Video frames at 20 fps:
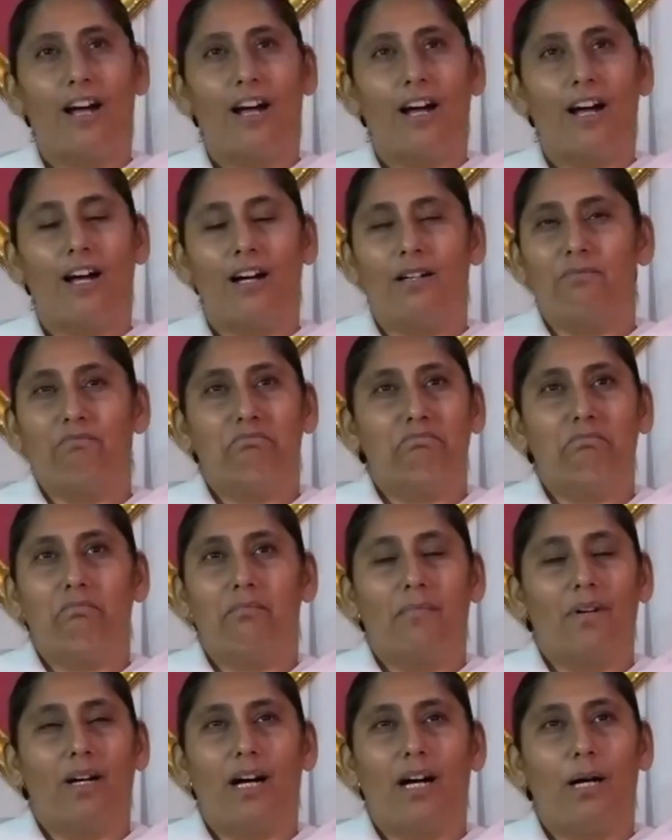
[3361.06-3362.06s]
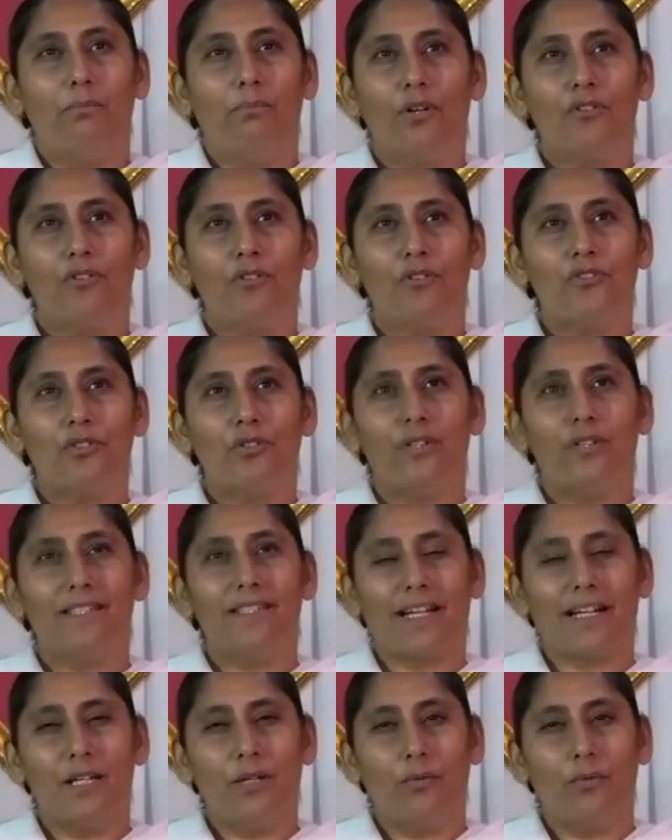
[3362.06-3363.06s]
I'm not sure exactly
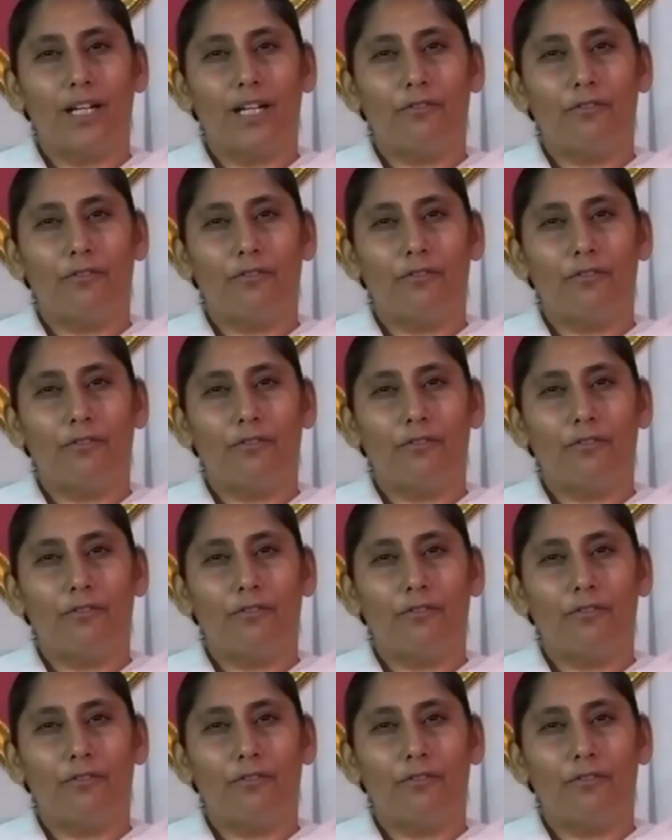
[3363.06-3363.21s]
what effort